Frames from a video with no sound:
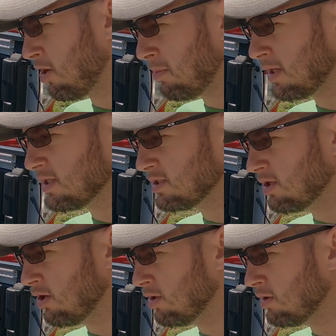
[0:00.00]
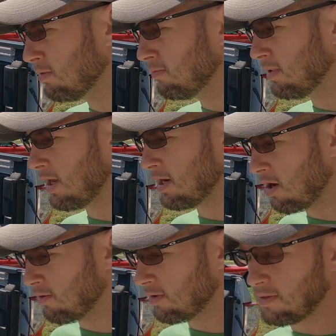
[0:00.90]
terribly concerned, but I
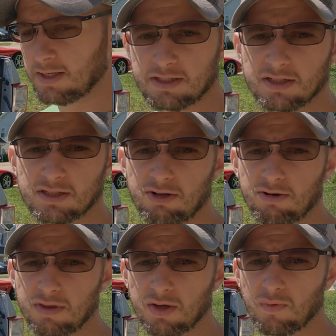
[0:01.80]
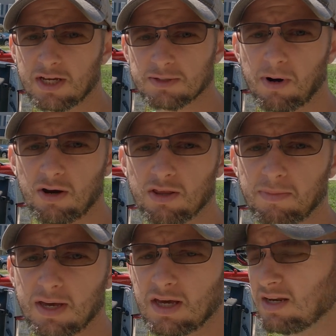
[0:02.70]
know that this is clearly the weakest part of
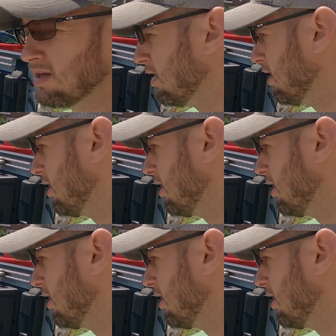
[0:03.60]
the bed.